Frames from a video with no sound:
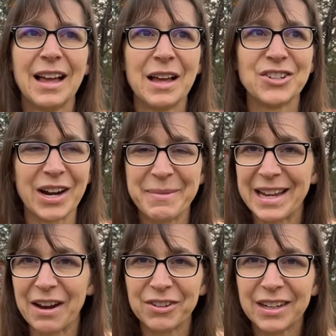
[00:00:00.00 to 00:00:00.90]
Try to make
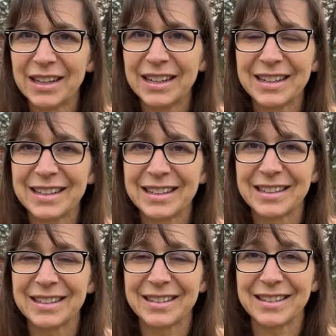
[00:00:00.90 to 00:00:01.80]
every
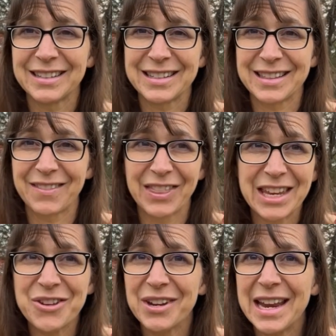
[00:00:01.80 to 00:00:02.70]

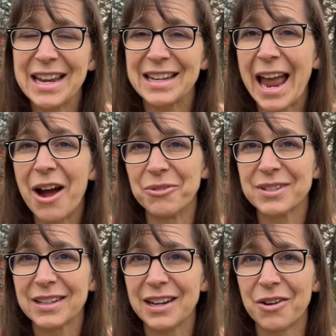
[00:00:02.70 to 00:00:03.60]
thing you eat count,
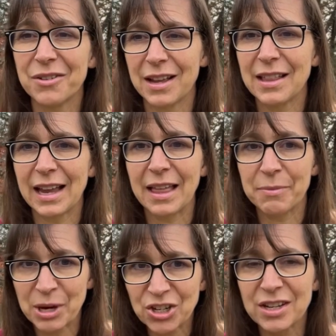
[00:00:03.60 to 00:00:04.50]
like
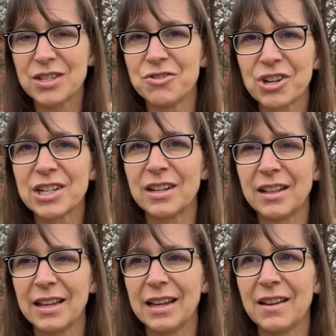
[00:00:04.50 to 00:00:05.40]
make sure it's
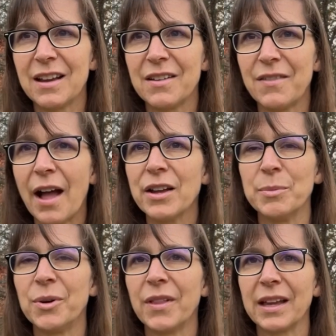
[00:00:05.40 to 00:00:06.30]
nutritionally
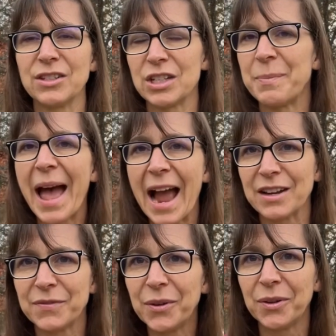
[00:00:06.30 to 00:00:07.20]
valuable, like it's just packed
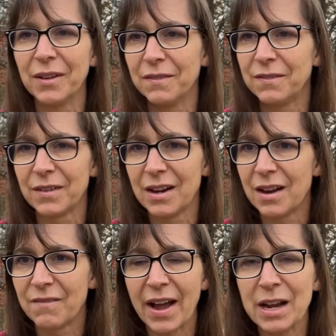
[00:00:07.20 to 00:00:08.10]
full of
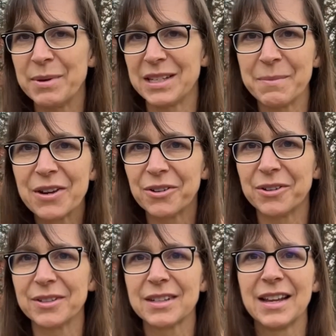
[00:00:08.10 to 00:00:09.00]
vitamins and
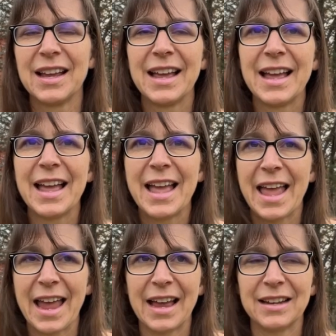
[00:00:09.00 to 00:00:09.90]
minerals,
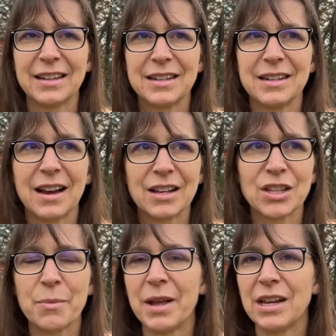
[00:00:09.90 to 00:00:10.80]
and not
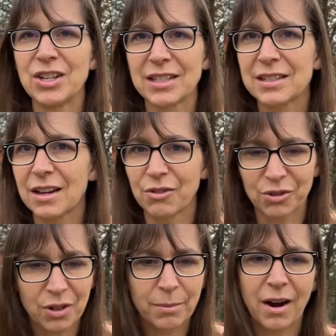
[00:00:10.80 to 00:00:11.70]
so many just
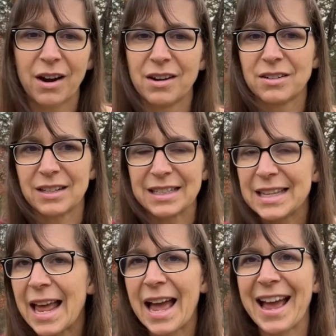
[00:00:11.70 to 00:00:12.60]
granola bars and
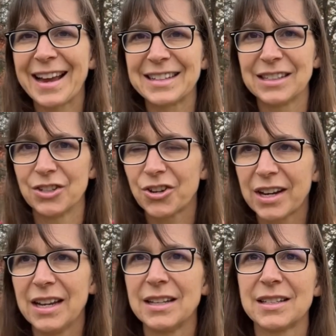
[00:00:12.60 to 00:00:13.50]
snacks and
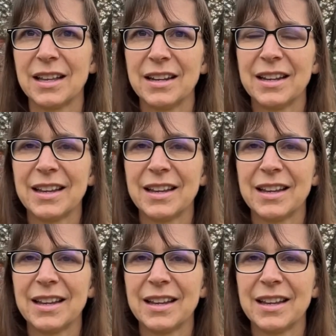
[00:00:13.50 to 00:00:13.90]
treats and